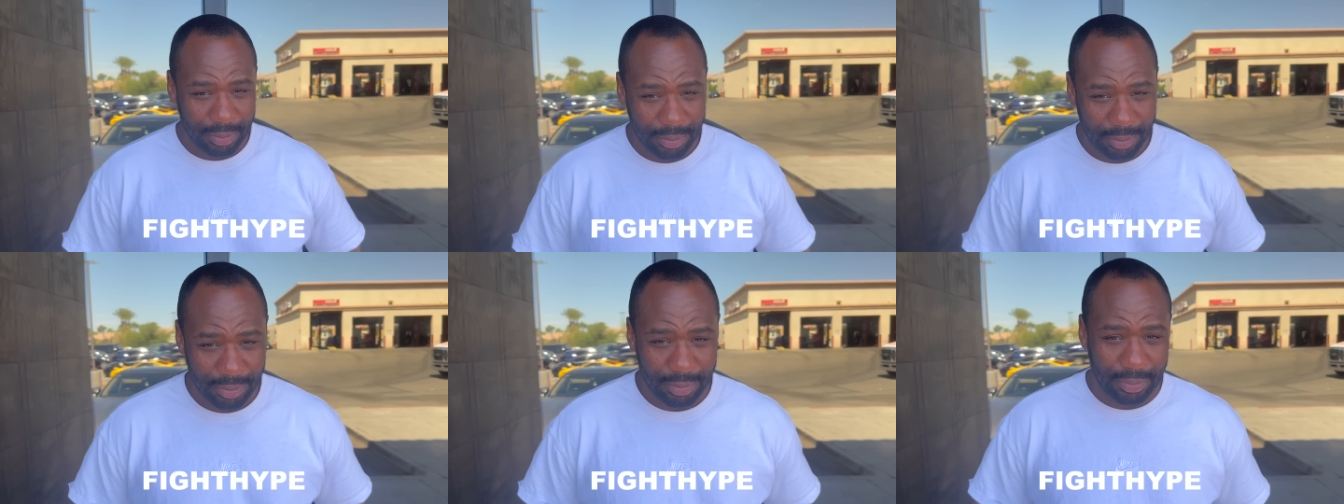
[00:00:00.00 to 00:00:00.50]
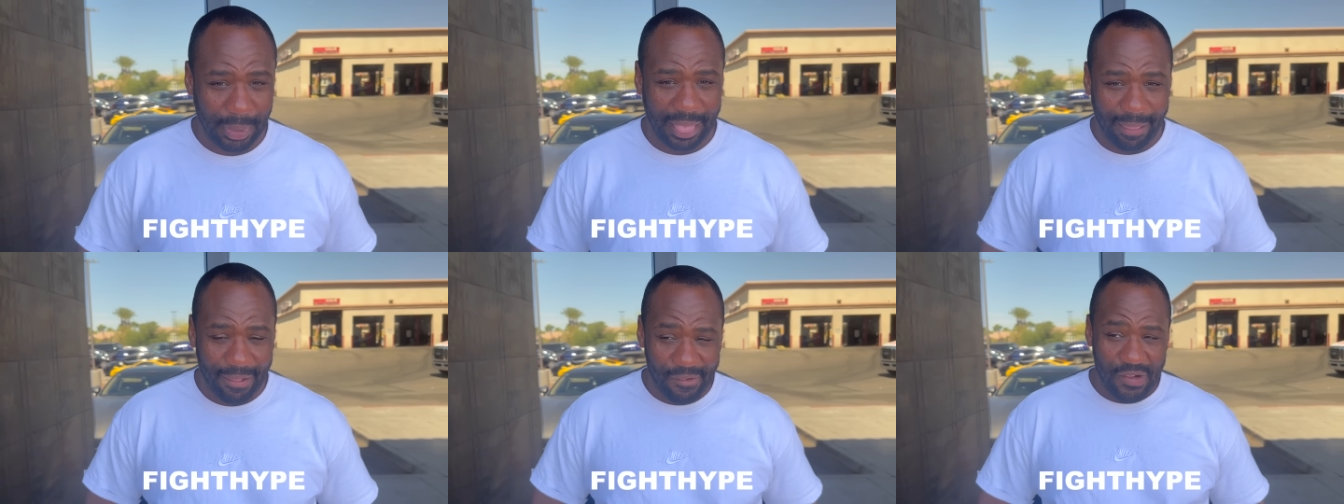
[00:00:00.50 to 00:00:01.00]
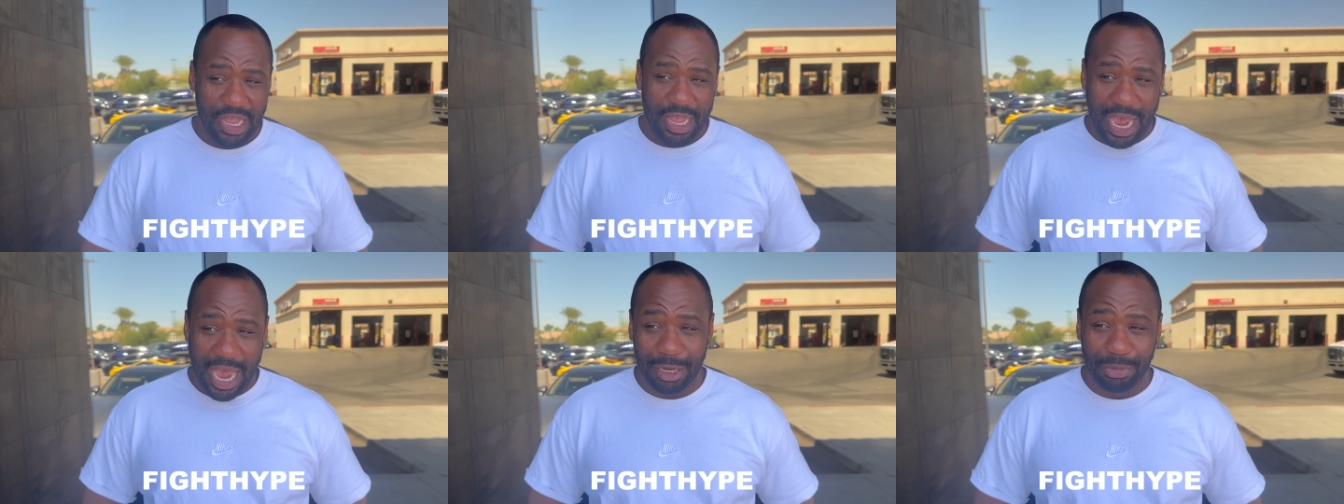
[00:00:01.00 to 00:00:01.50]
I think 20 something.
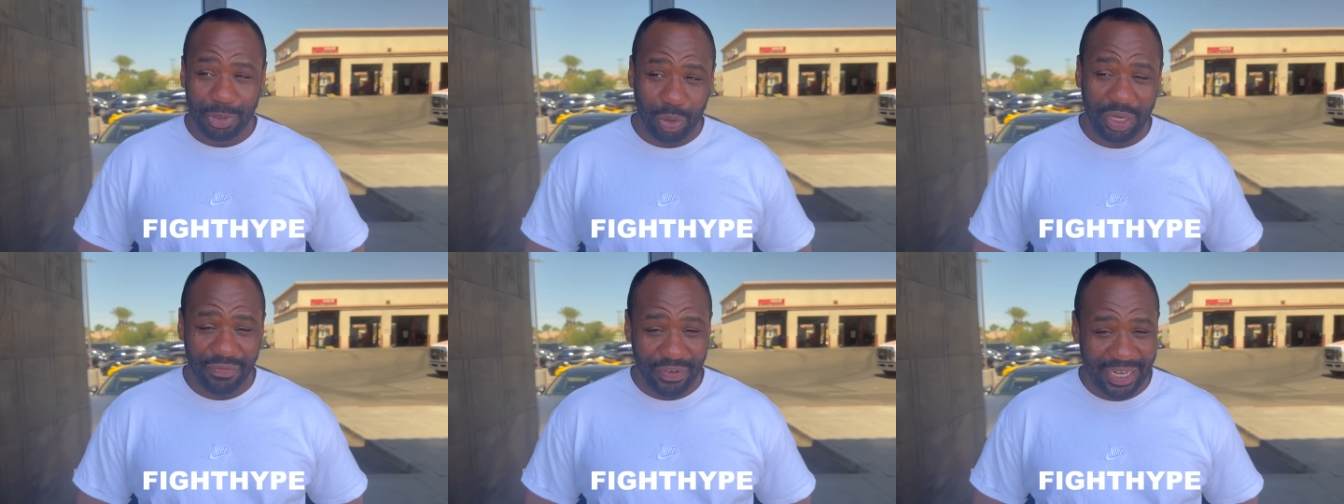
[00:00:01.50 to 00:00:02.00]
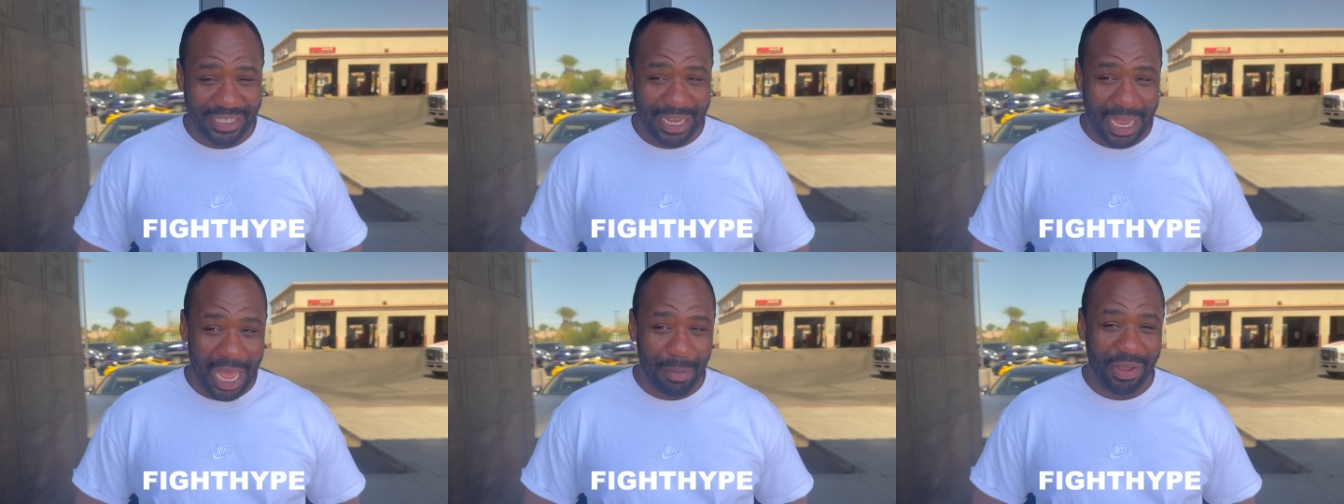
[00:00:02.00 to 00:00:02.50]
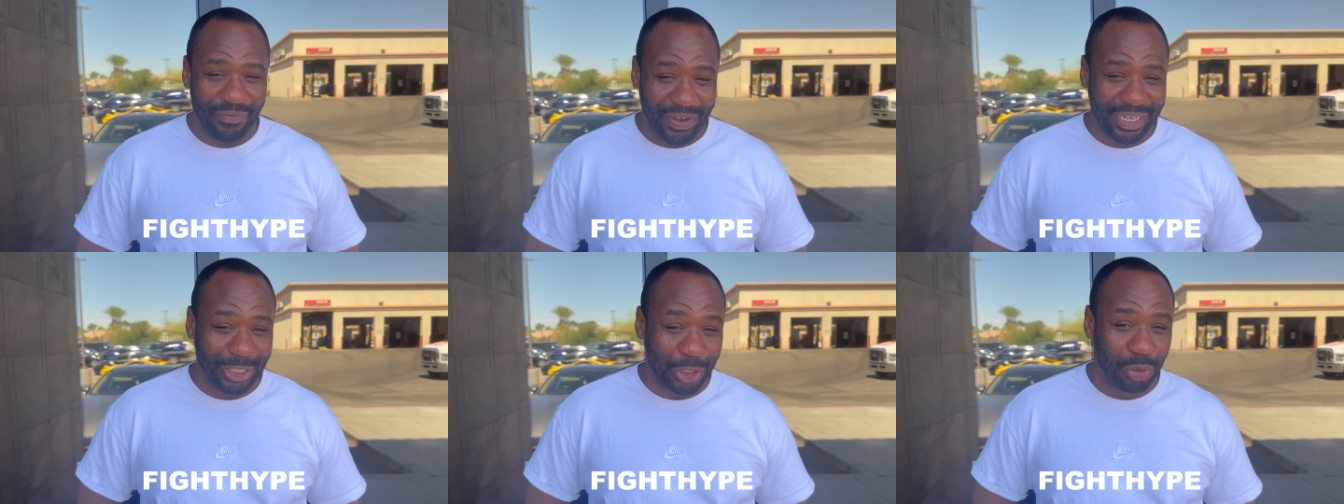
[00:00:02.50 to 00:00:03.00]
Out of 20 fights, how many fights did you